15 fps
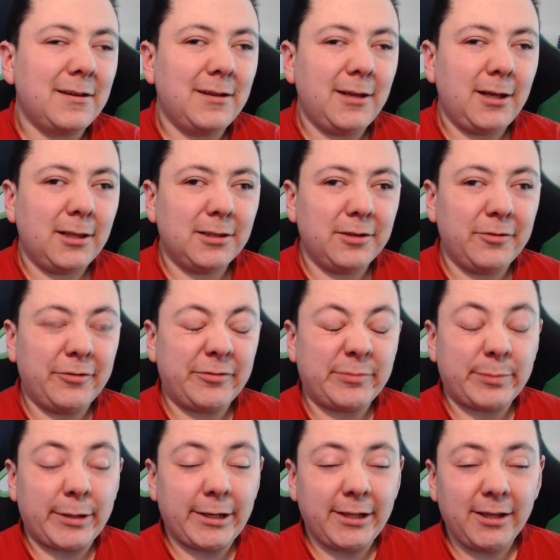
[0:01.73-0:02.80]
Hello
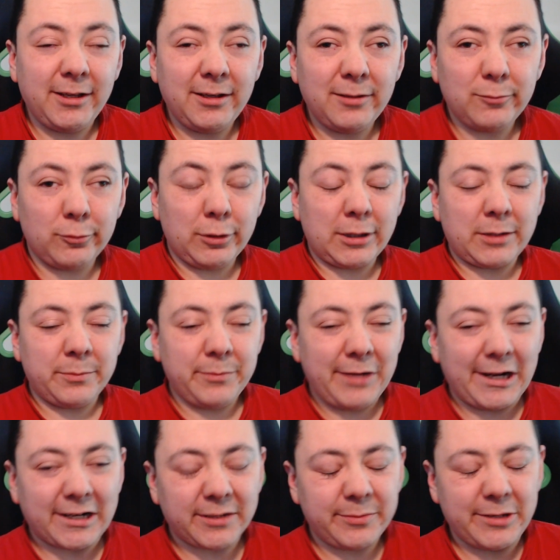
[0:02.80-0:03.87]
everybody, welcome
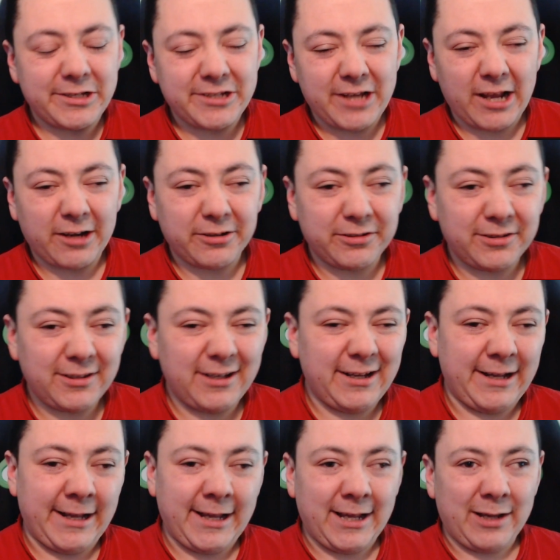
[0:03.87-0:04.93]
back to my channel.
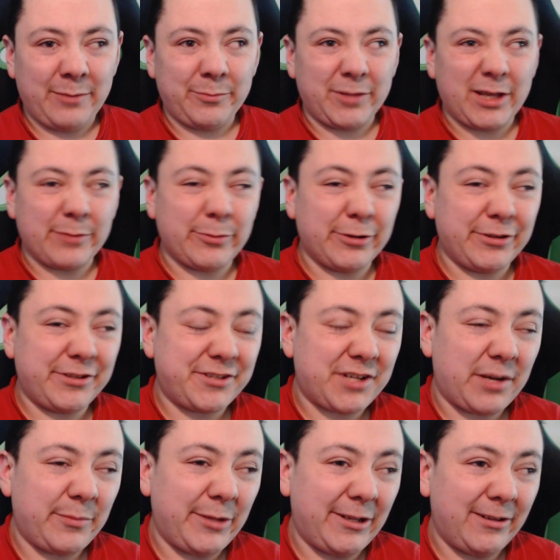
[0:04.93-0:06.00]
I am Gibbo the
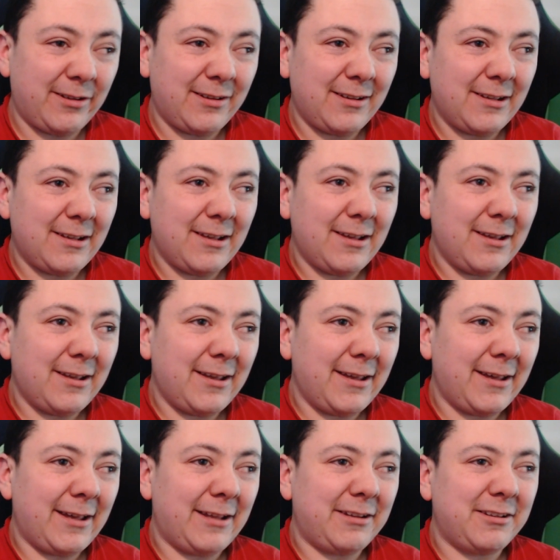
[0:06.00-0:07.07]
Shaman,
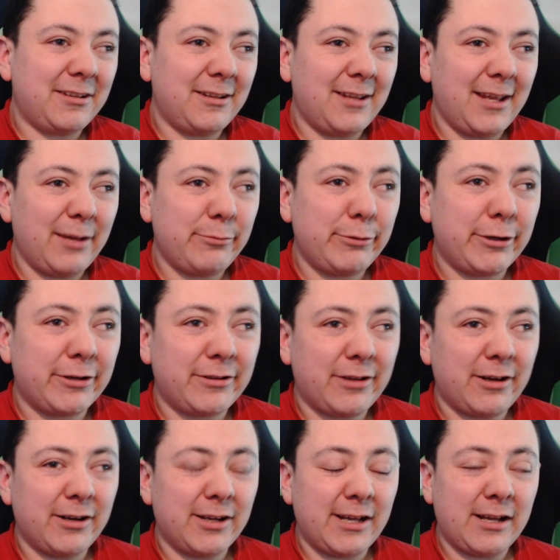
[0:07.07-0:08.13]
and today we are
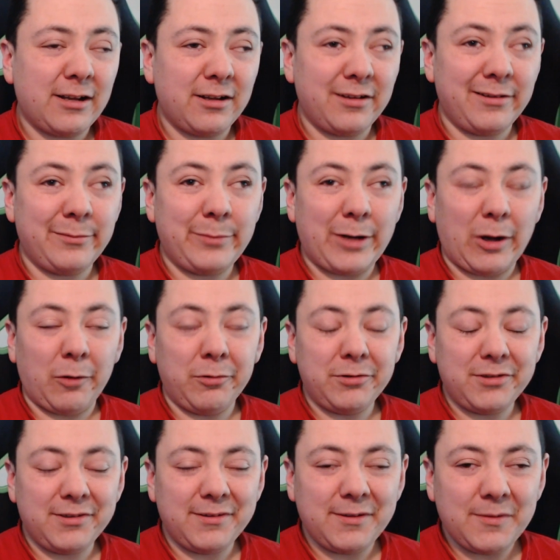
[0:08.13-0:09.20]
talking
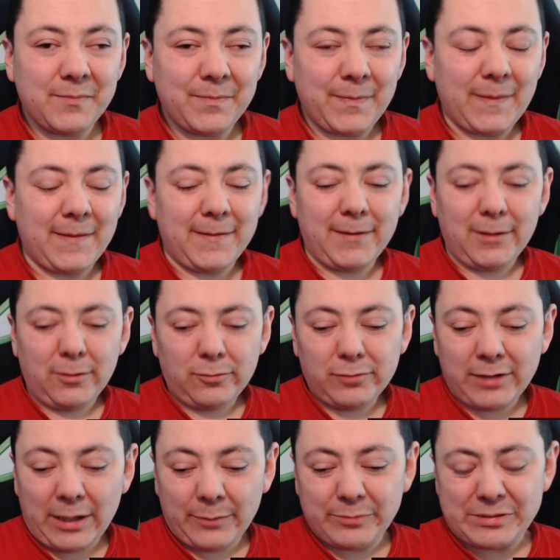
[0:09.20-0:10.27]
about what
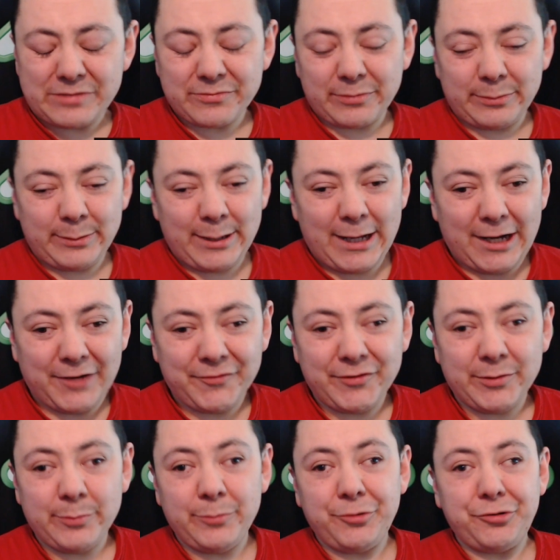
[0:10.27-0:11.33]
happens when we have
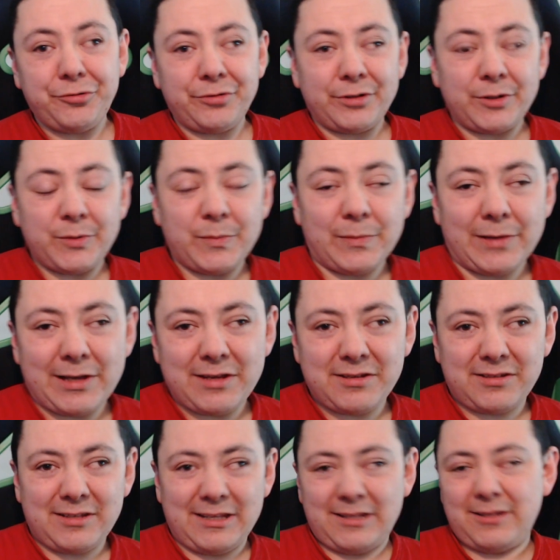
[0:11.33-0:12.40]
the moon
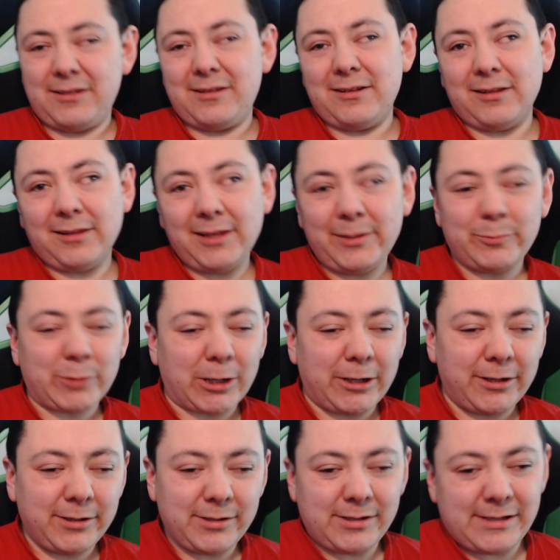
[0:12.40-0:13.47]
placed in
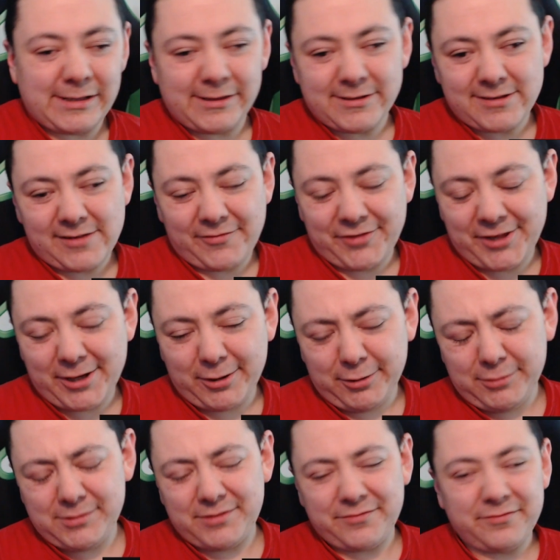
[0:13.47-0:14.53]
Libra in the 7th
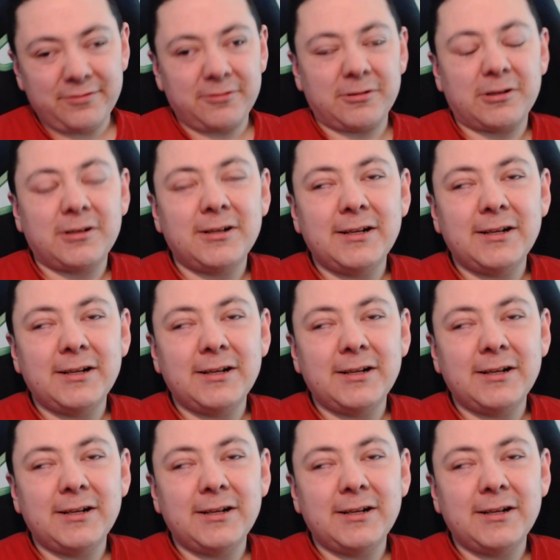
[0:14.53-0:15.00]
house for